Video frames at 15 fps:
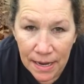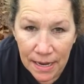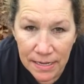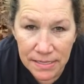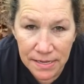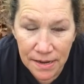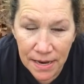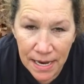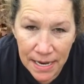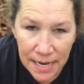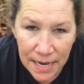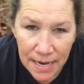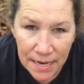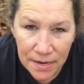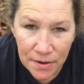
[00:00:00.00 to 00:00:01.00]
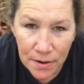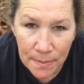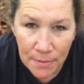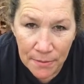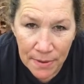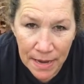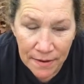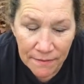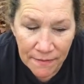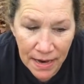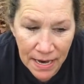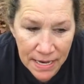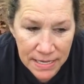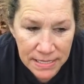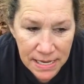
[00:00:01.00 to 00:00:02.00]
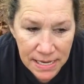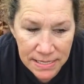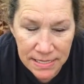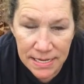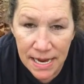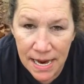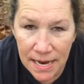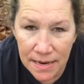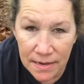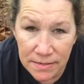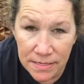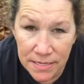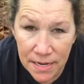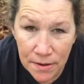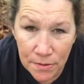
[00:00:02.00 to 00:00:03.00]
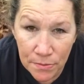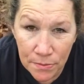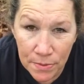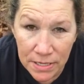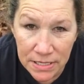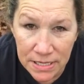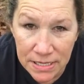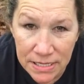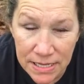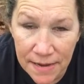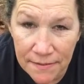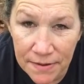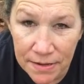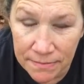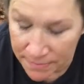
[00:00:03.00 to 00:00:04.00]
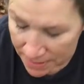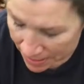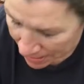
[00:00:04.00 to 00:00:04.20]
It's a good idea to do them around Valentine's Day in our zone, which is 7.